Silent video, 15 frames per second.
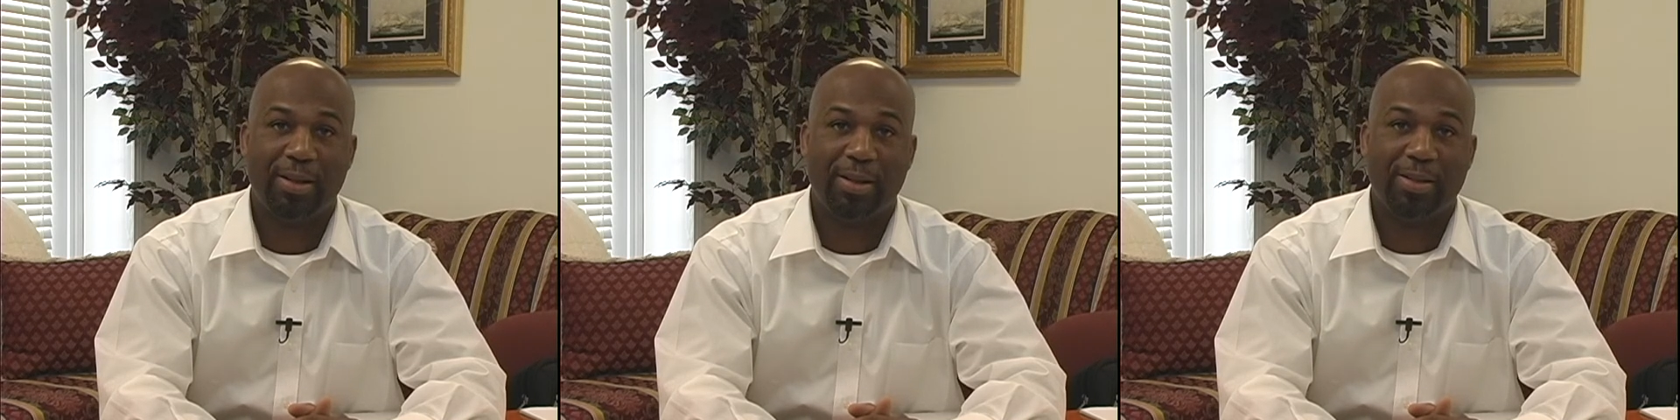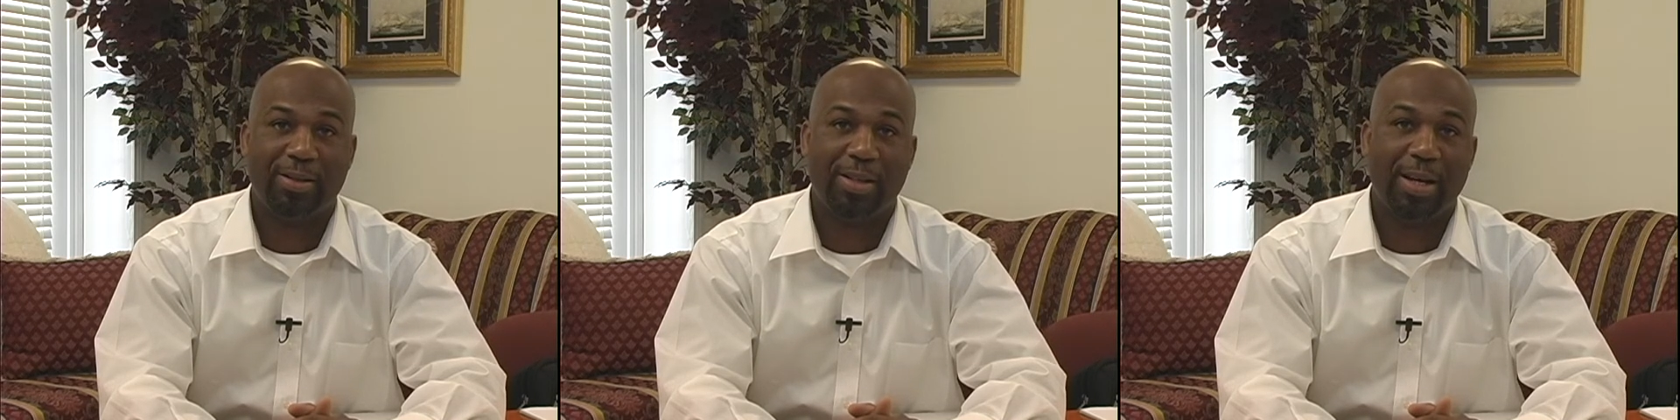
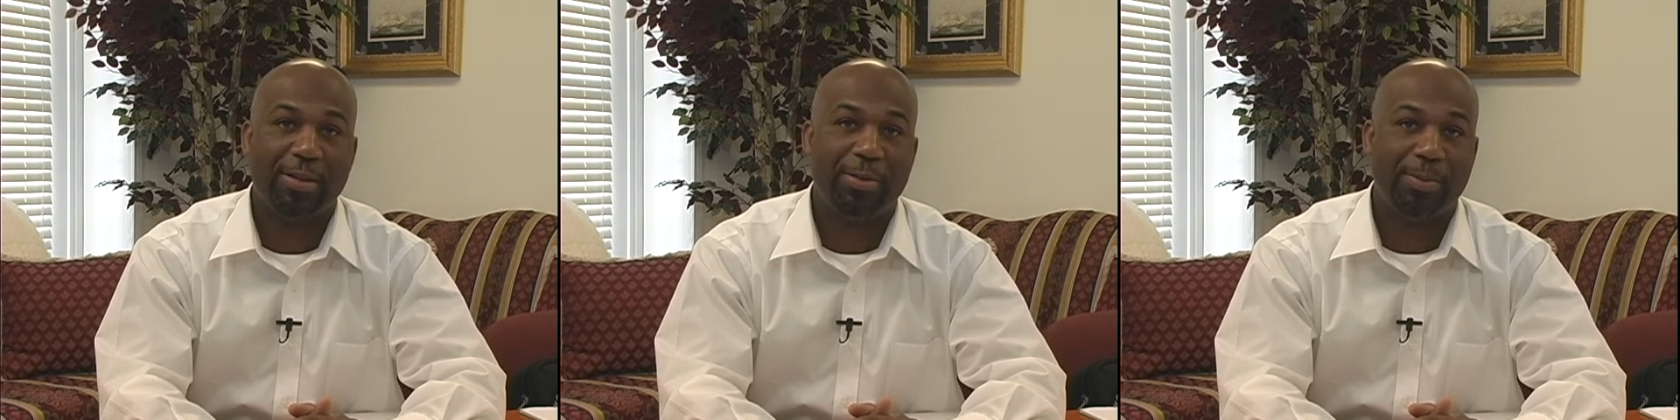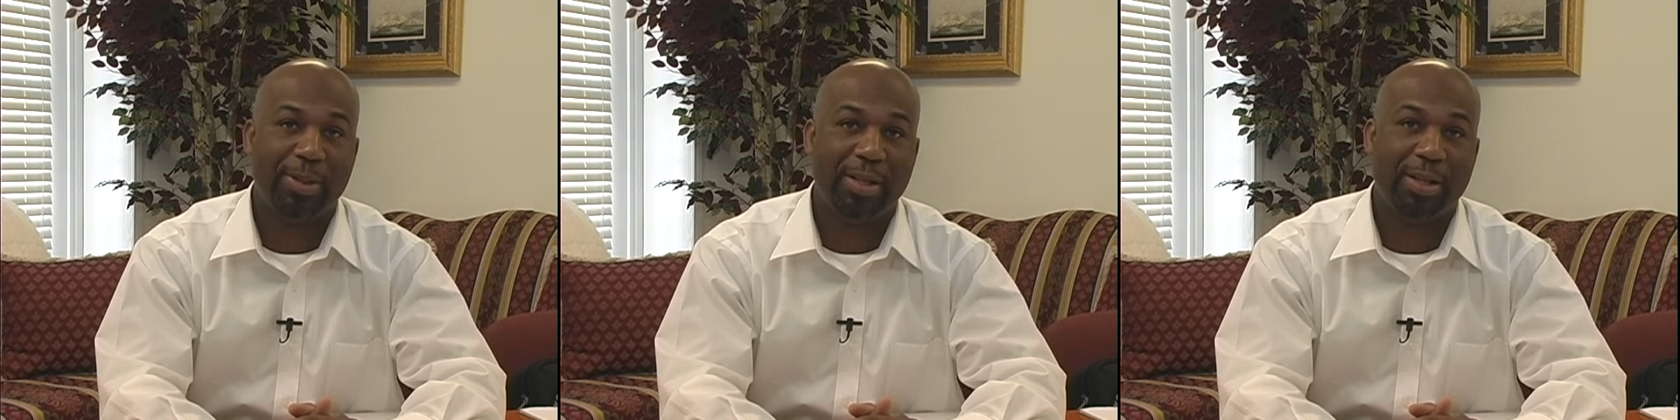it's time
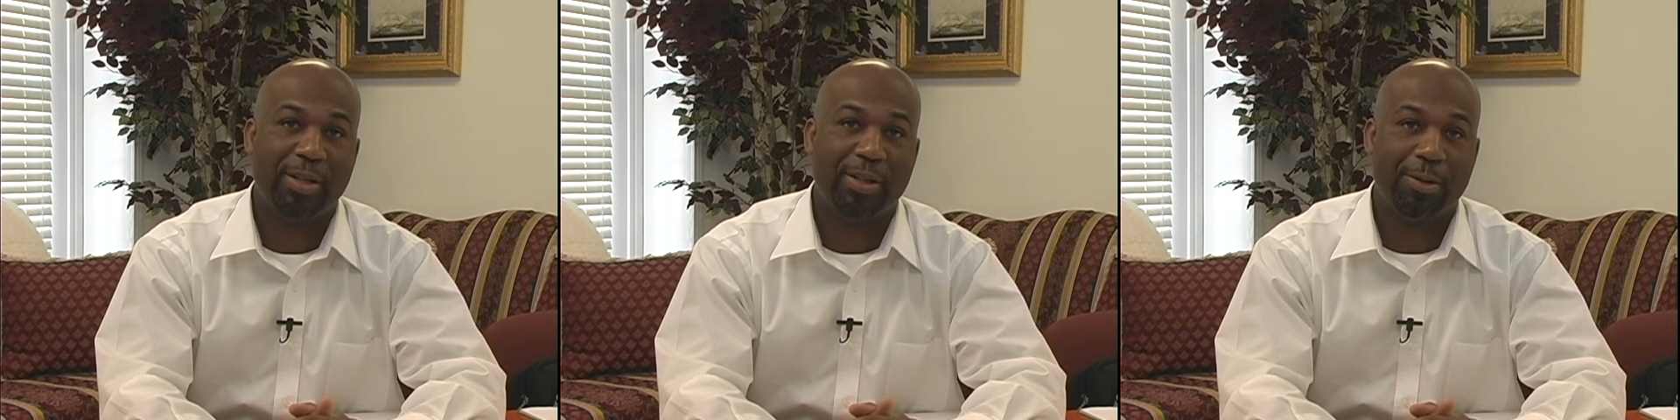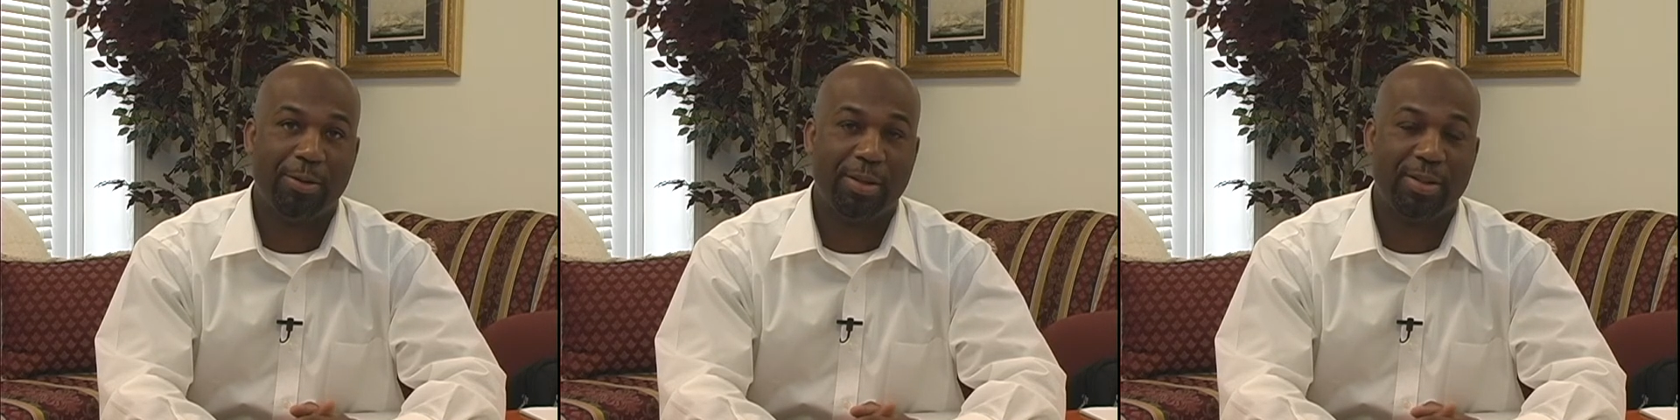to begin
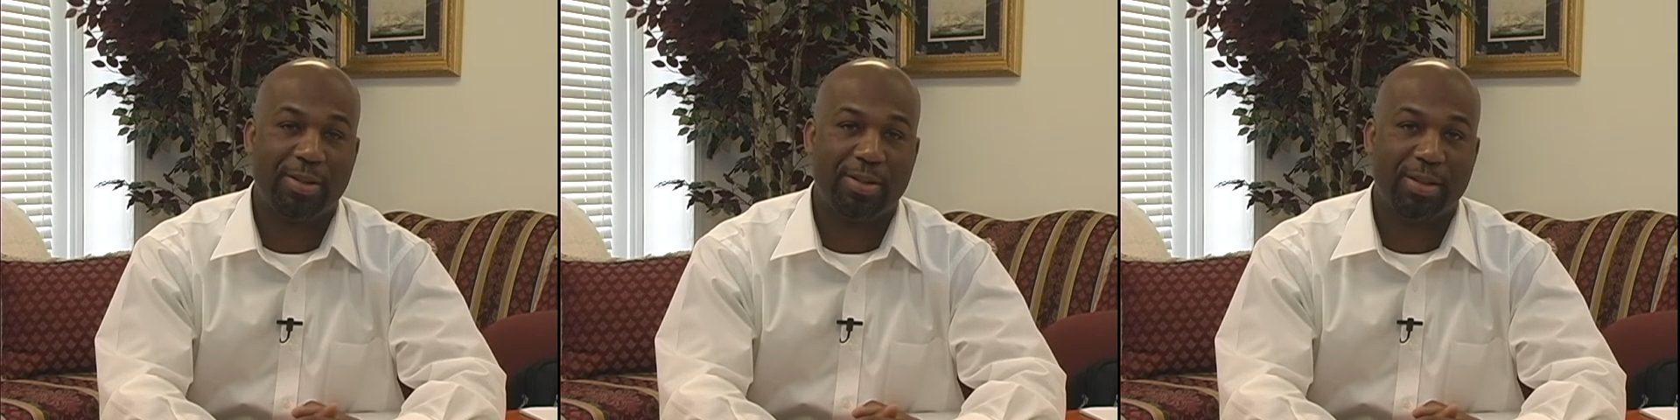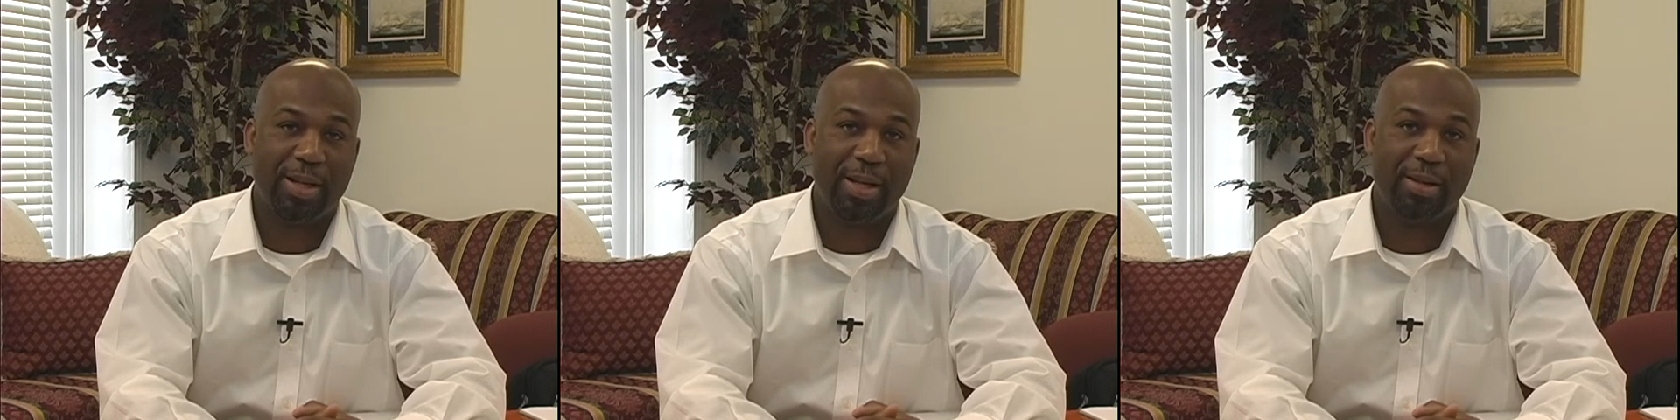coding the
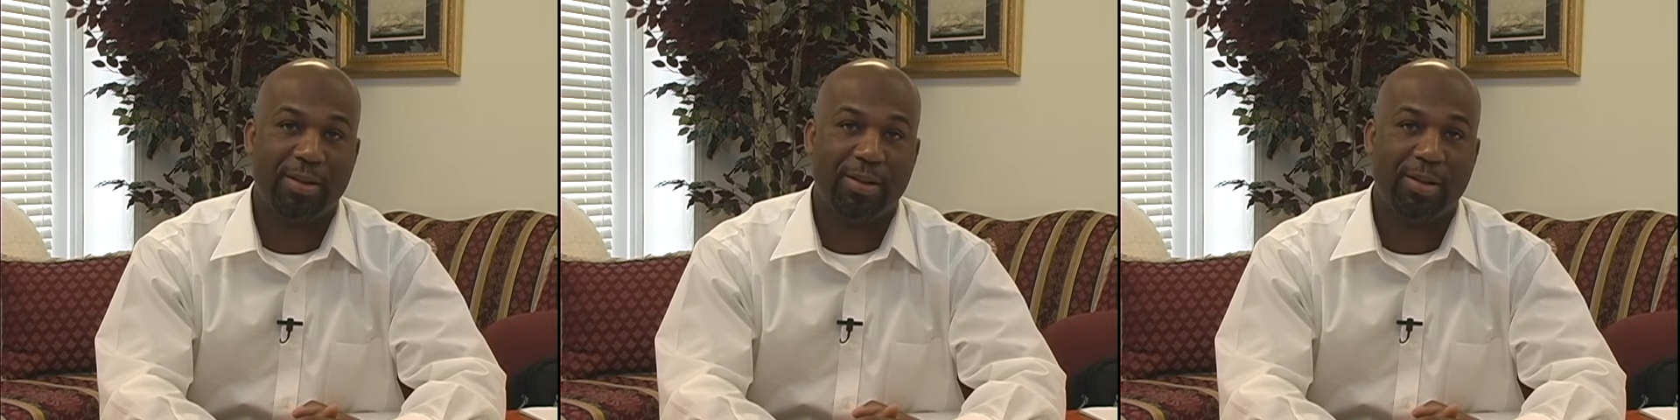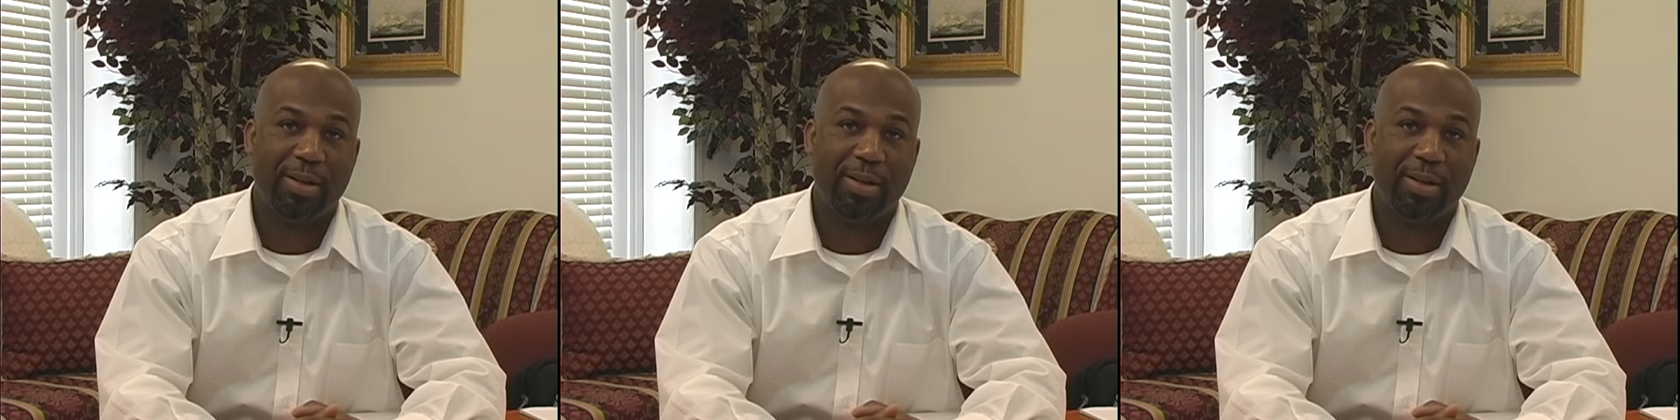site.